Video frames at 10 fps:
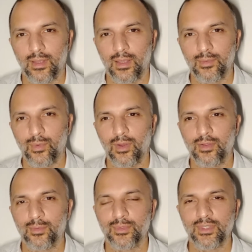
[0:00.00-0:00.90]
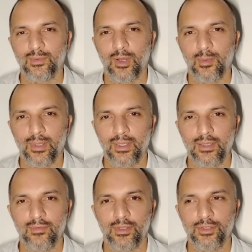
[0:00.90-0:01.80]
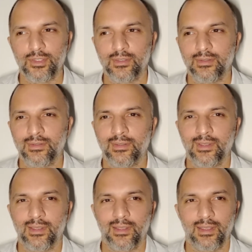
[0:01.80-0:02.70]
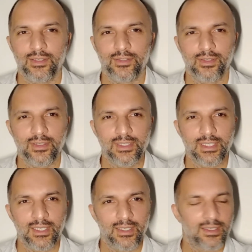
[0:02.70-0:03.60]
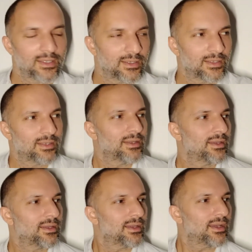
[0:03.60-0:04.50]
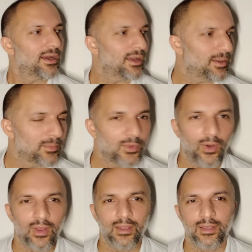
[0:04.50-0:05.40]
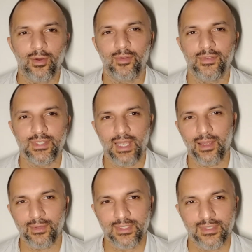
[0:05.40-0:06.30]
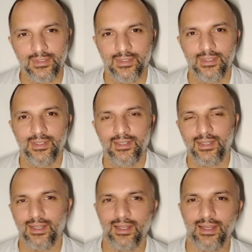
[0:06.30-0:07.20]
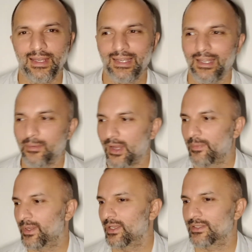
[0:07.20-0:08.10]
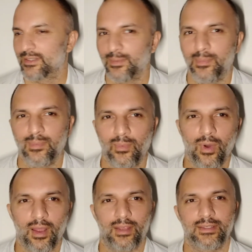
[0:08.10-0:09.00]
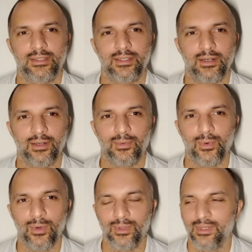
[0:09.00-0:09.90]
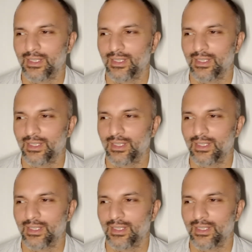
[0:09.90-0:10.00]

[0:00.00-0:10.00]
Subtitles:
and welcome to the Wellbeing Evolution. As you can see, I am not in office hours, and I'm up against a white stark wall.